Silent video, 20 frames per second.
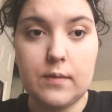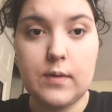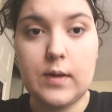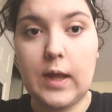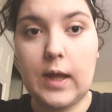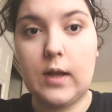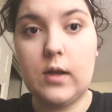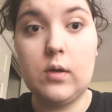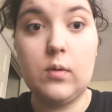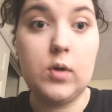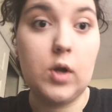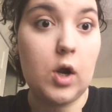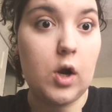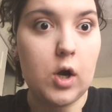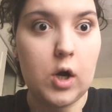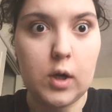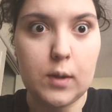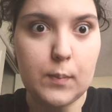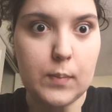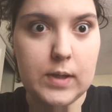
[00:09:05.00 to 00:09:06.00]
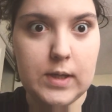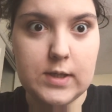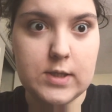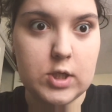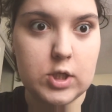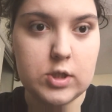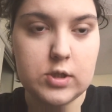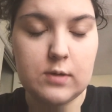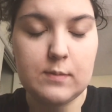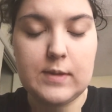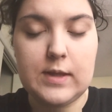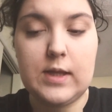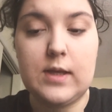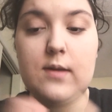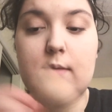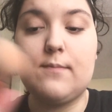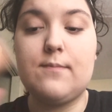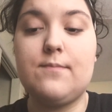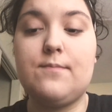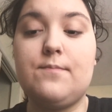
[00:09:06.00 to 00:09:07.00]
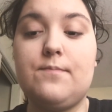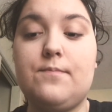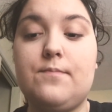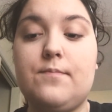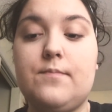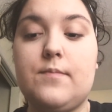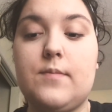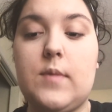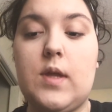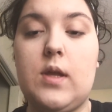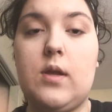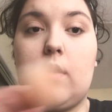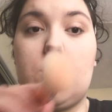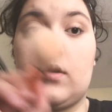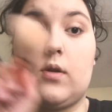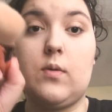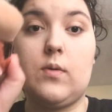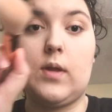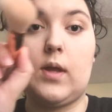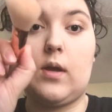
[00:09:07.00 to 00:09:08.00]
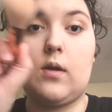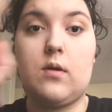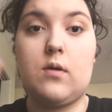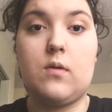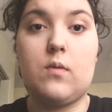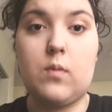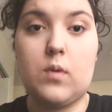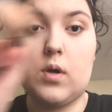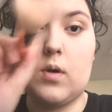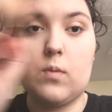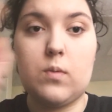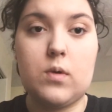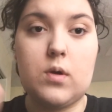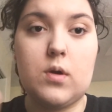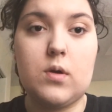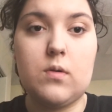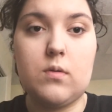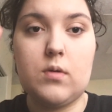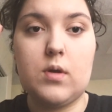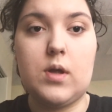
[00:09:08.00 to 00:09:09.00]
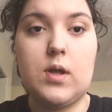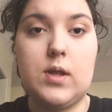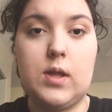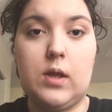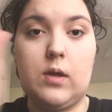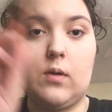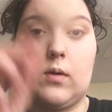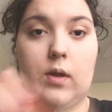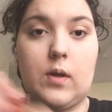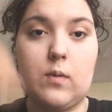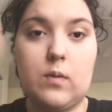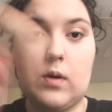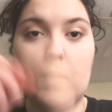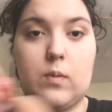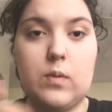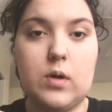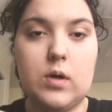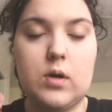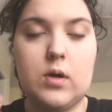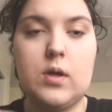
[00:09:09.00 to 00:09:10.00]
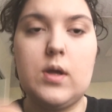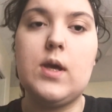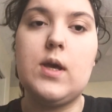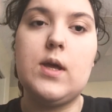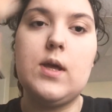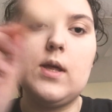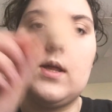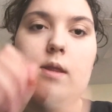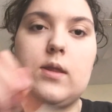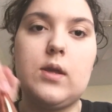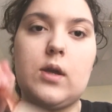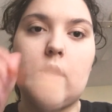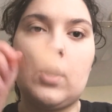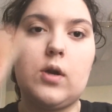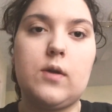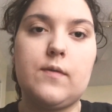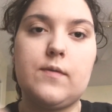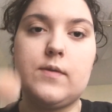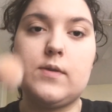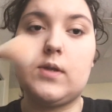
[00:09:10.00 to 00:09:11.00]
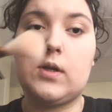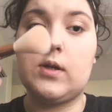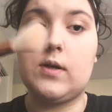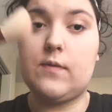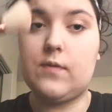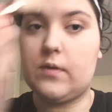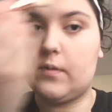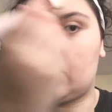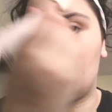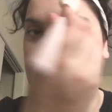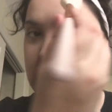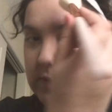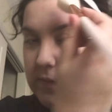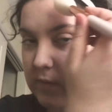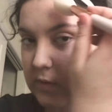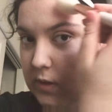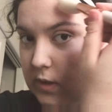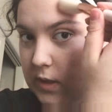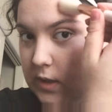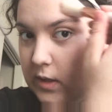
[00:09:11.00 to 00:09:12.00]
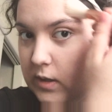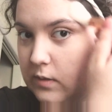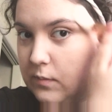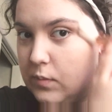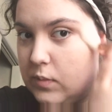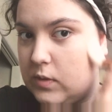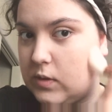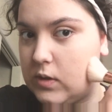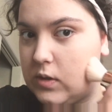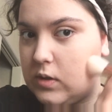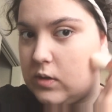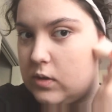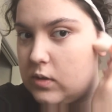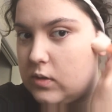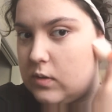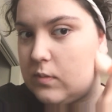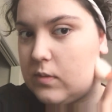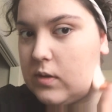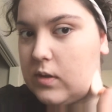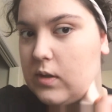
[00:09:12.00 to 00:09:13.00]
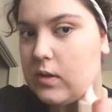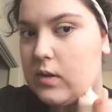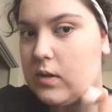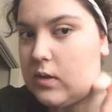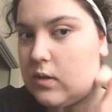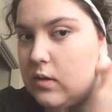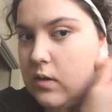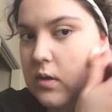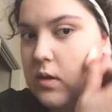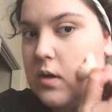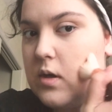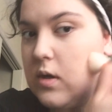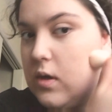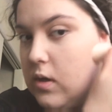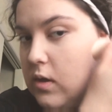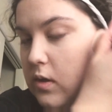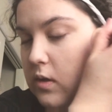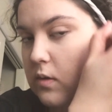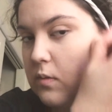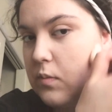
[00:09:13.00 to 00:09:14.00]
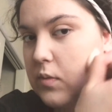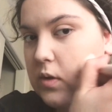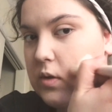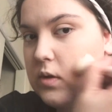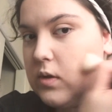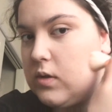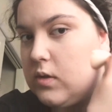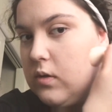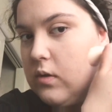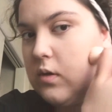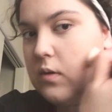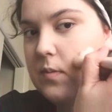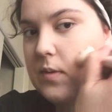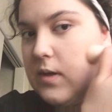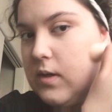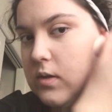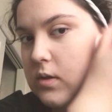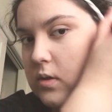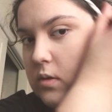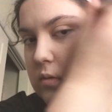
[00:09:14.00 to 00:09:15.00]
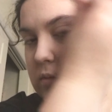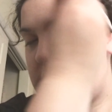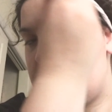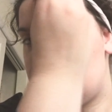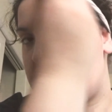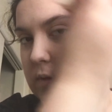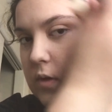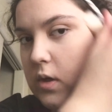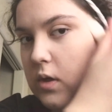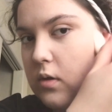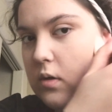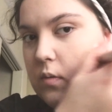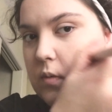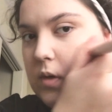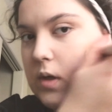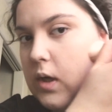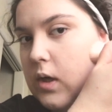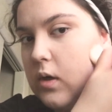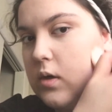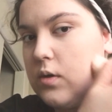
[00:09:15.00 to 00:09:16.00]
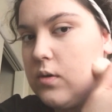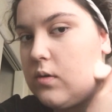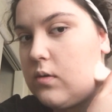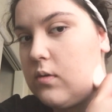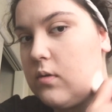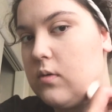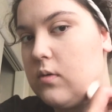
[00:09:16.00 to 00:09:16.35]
like doing an art piece or something and you're doing like, and then you go like, the curves are different because of your hand position or something like that. But just do your best. It's fine. No one cares.